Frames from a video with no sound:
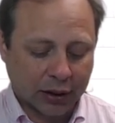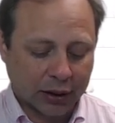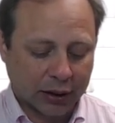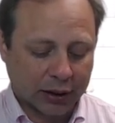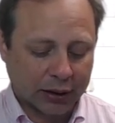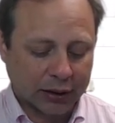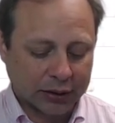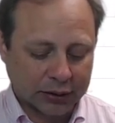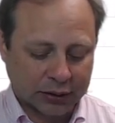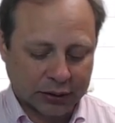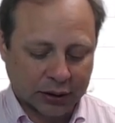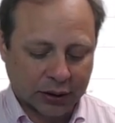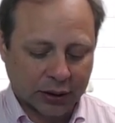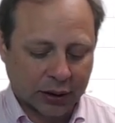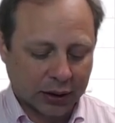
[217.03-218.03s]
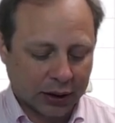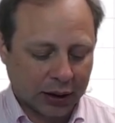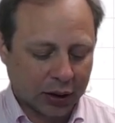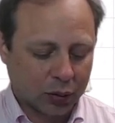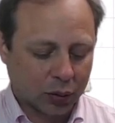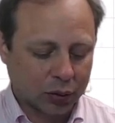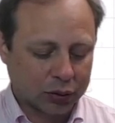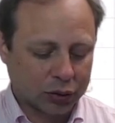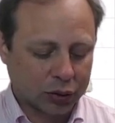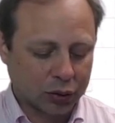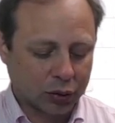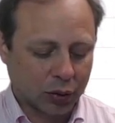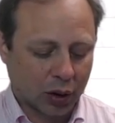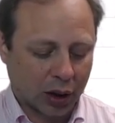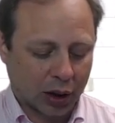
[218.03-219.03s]
is equal
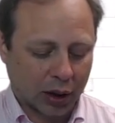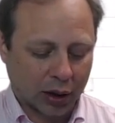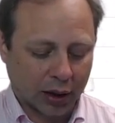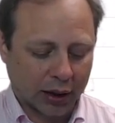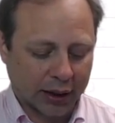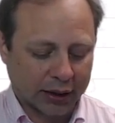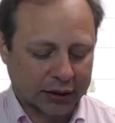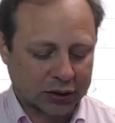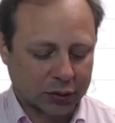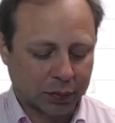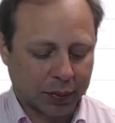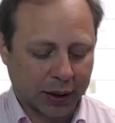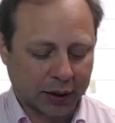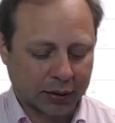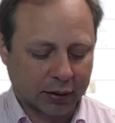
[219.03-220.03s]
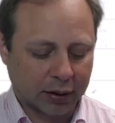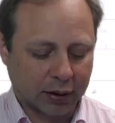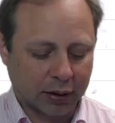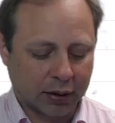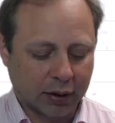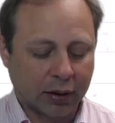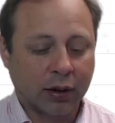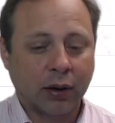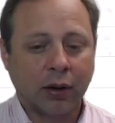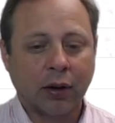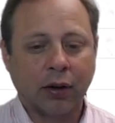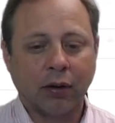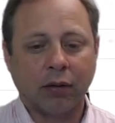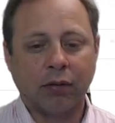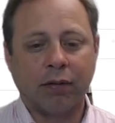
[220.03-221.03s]
to our expected
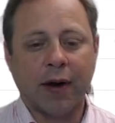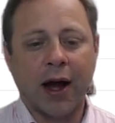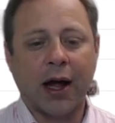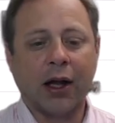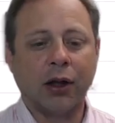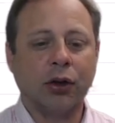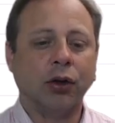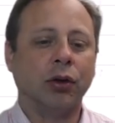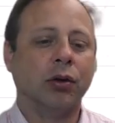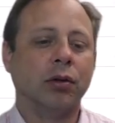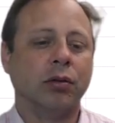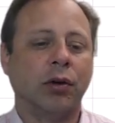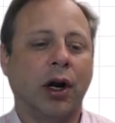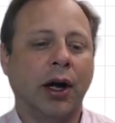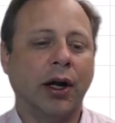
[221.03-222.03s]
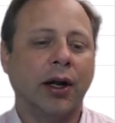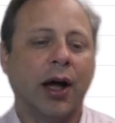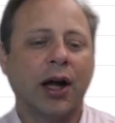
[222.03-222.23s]
value, right?